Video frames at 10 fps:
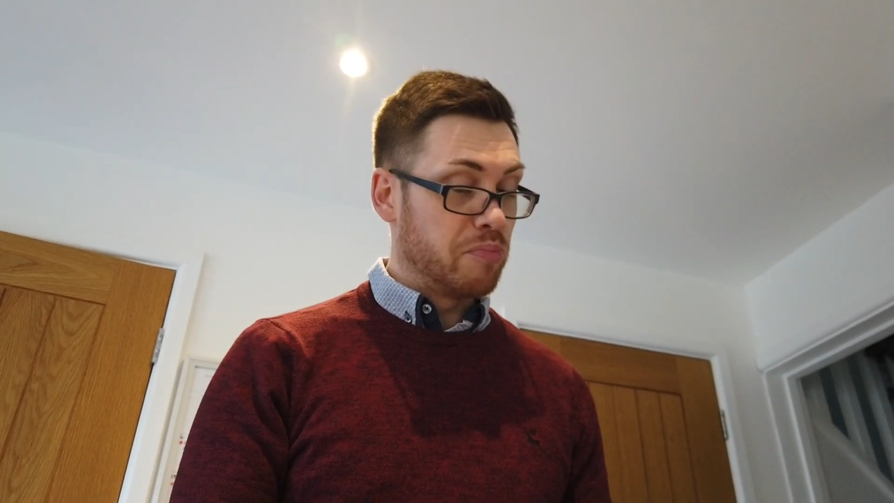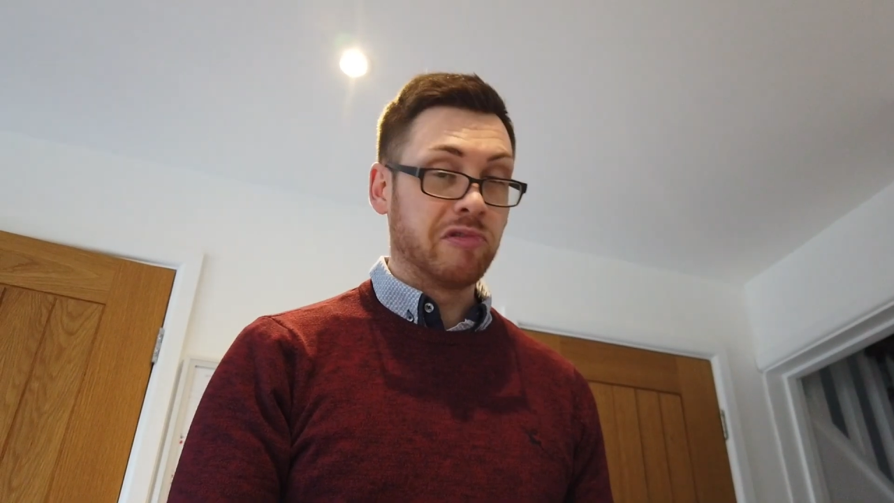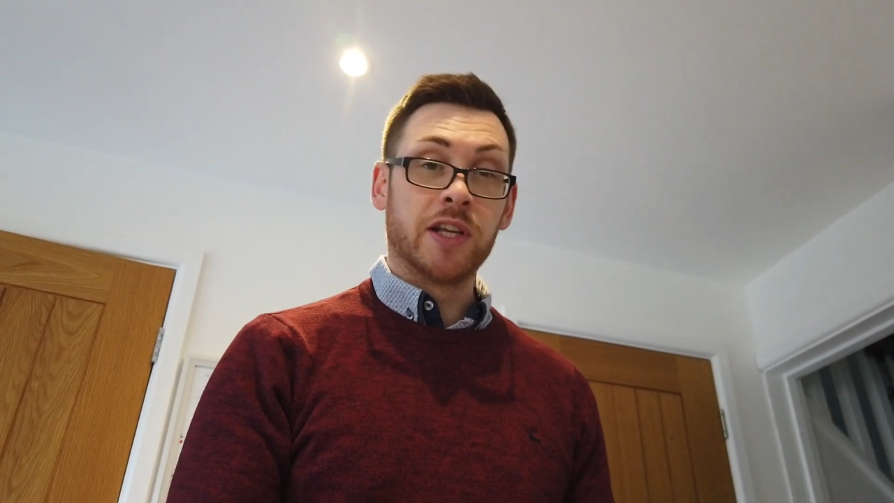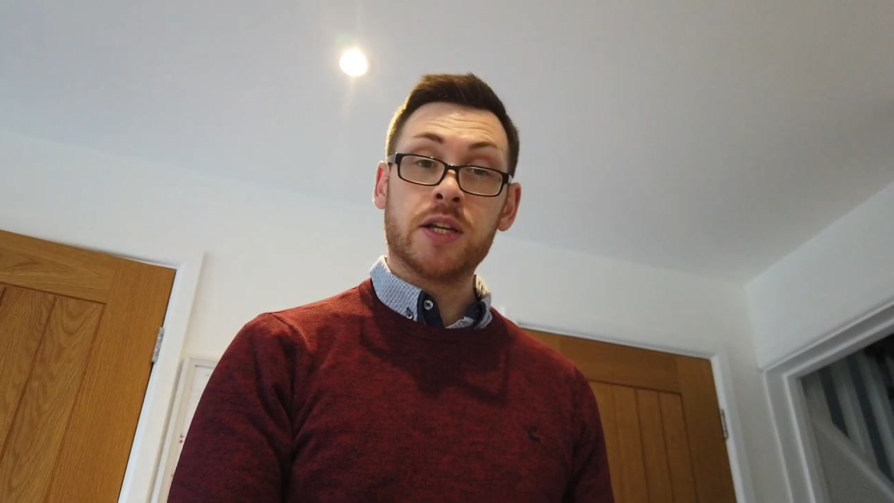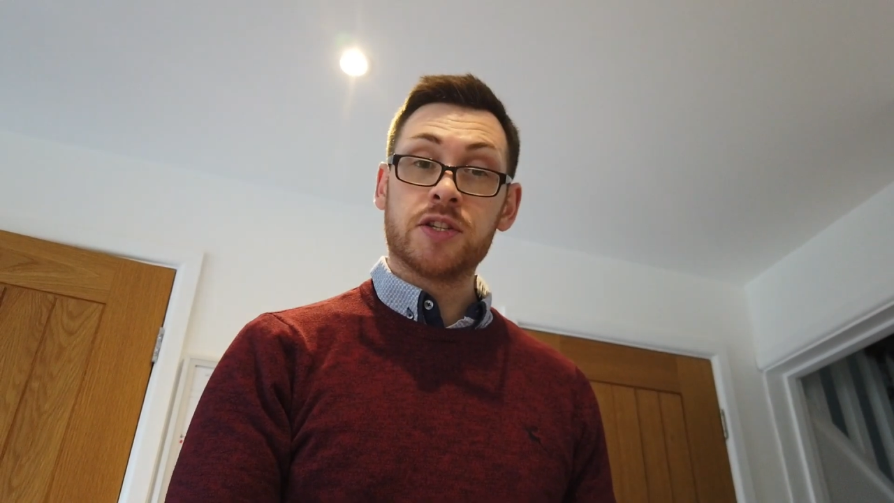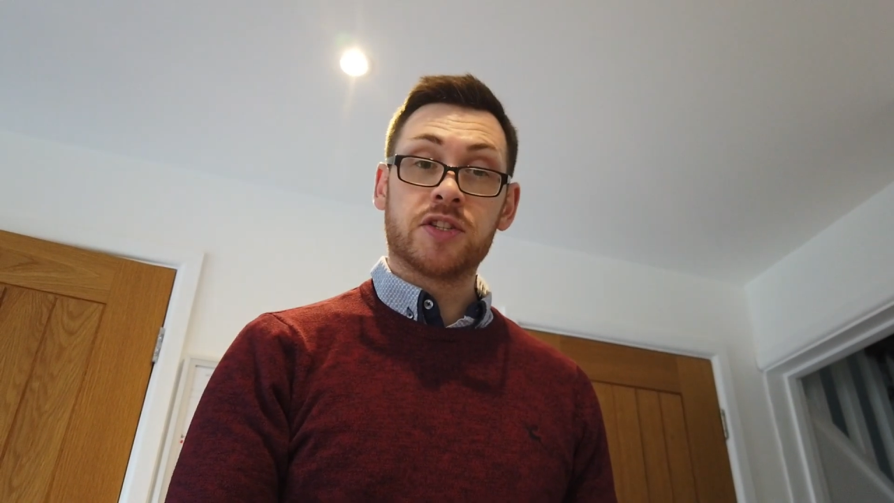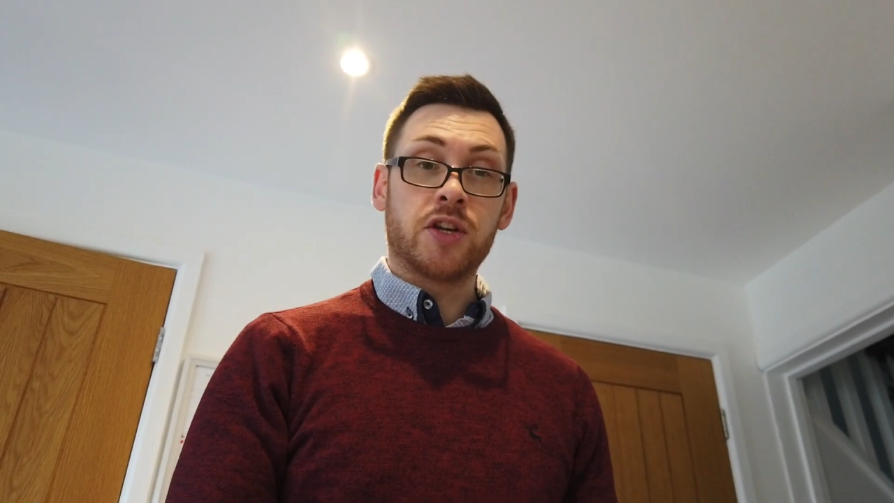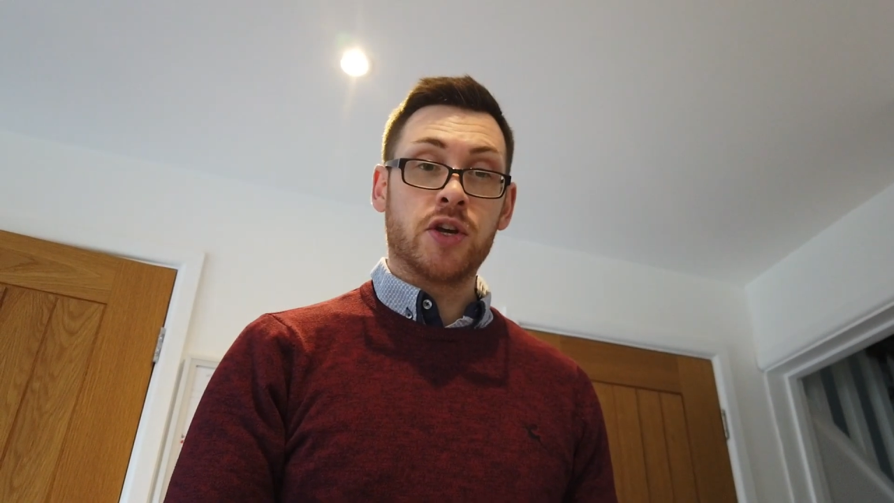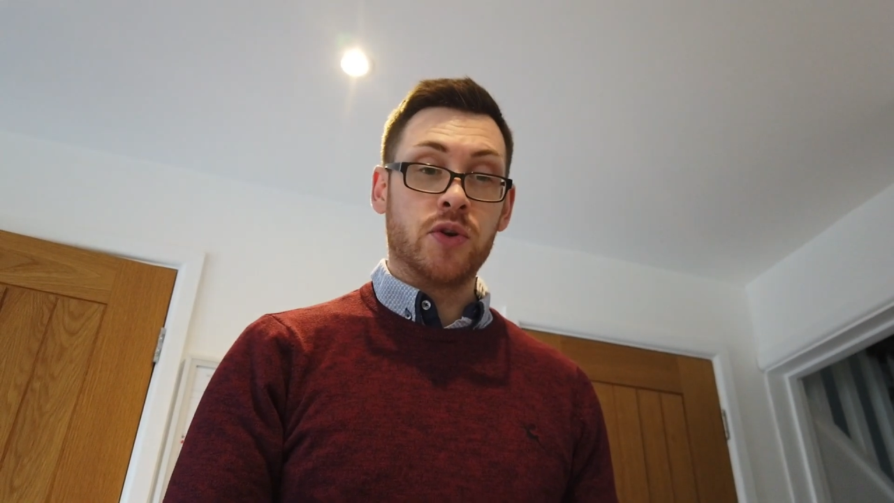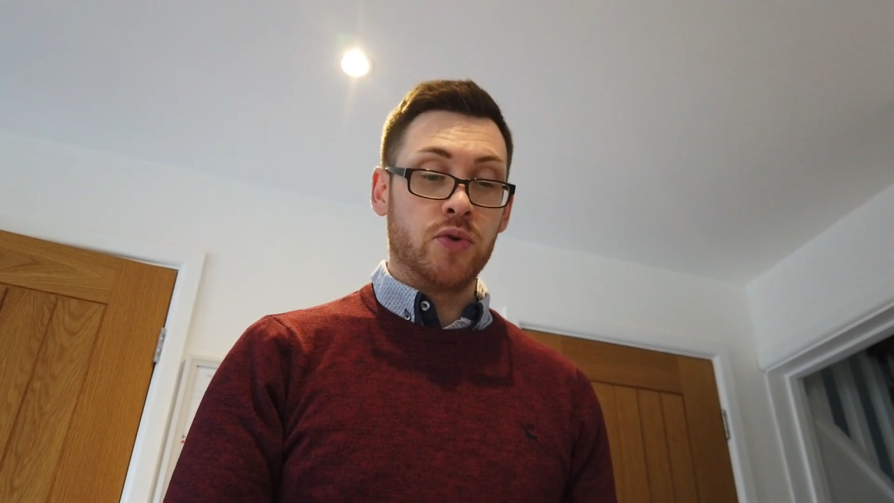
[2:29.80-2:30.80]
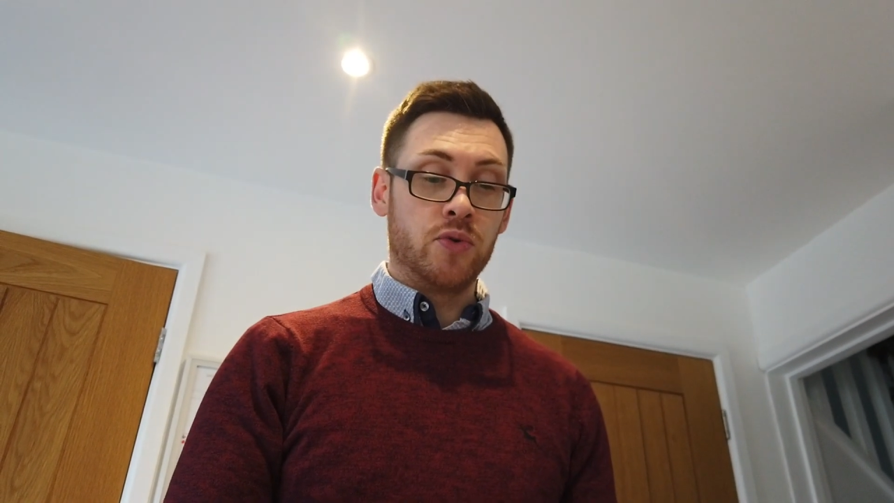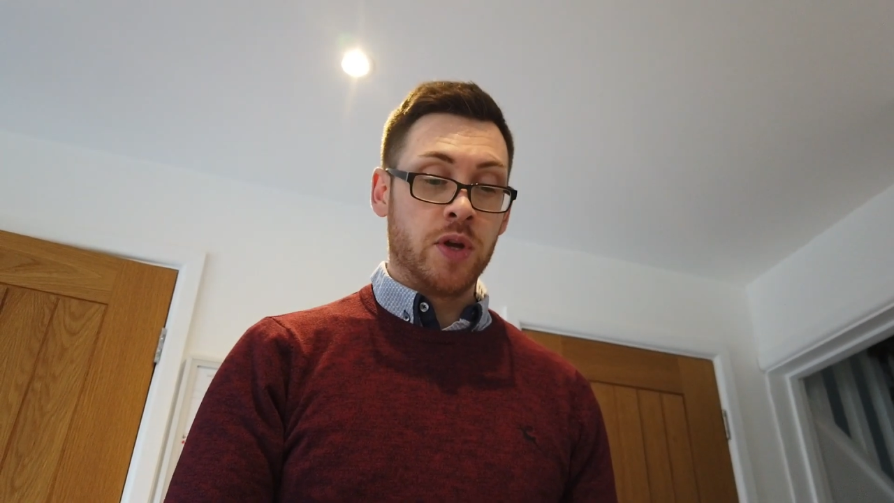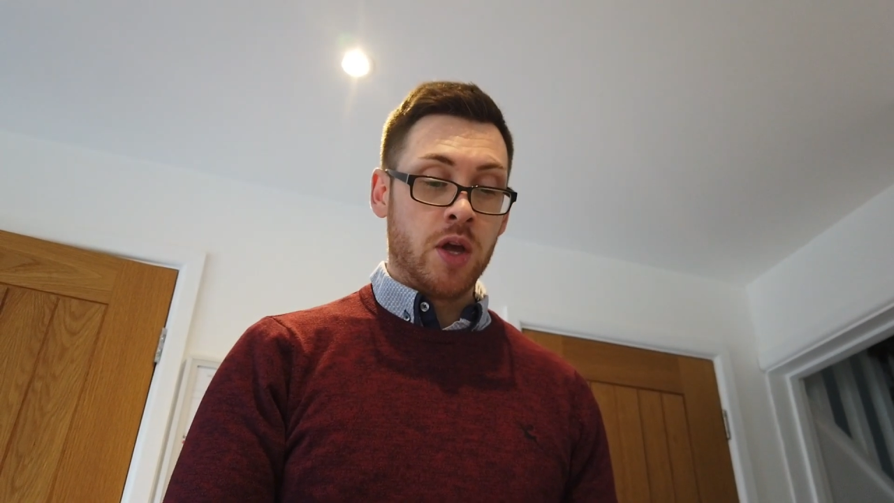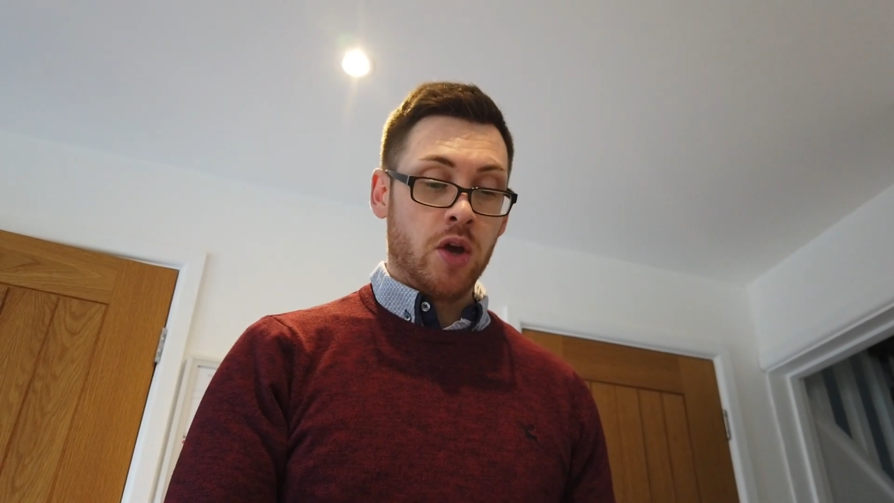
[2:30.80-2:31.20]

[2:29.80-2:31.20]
Brilliant. So